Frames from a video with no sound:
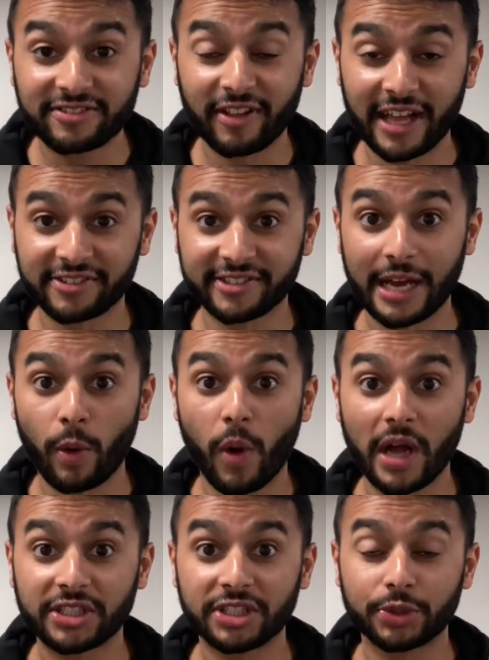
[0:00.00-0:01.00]
lesson, I
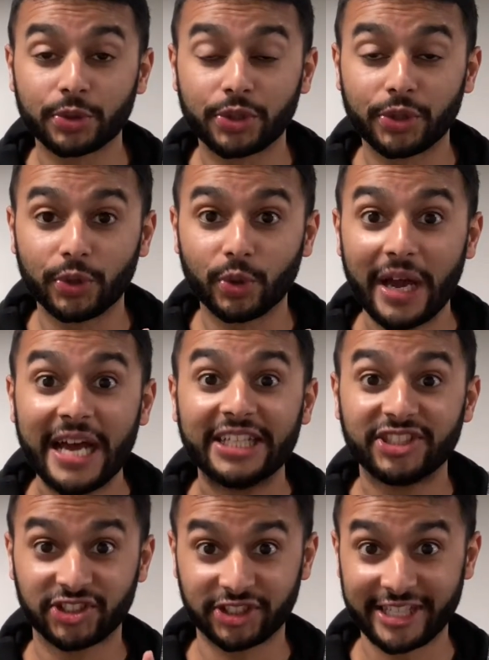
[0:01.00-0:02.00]
want you to
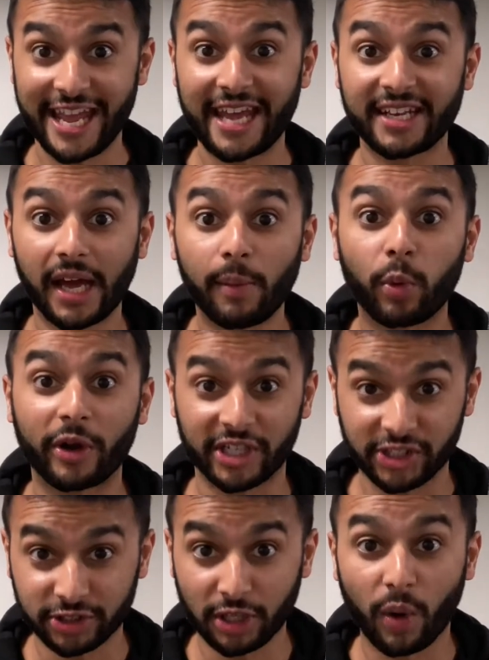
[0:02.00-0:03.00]
stand up. We're gonna
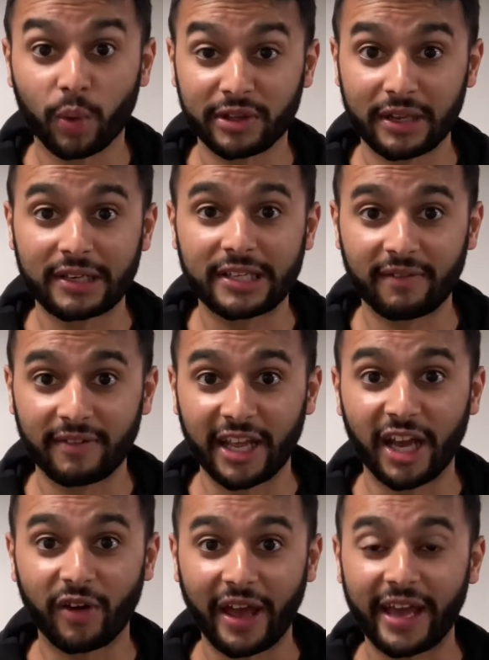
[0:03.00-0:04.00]
start with an
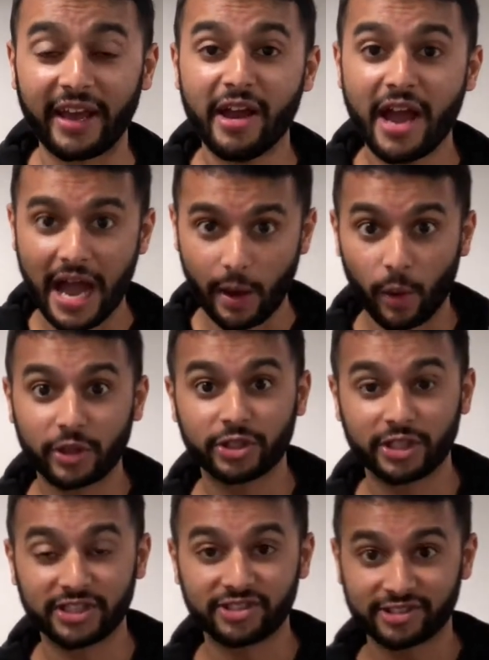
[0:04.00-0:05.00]
activity, okay? I want
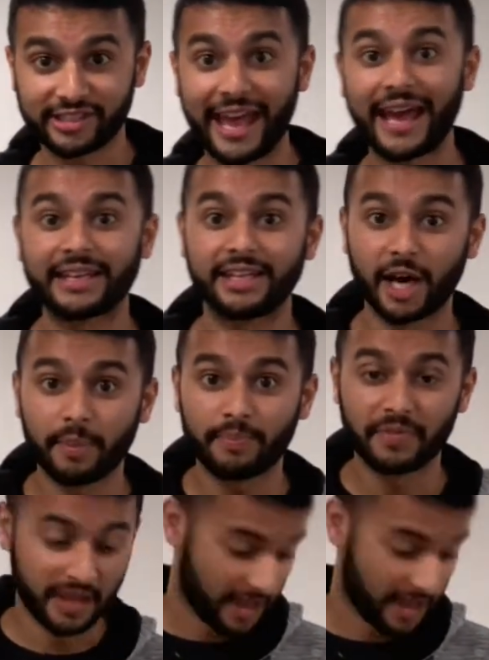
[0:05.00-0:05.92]
you to stand up.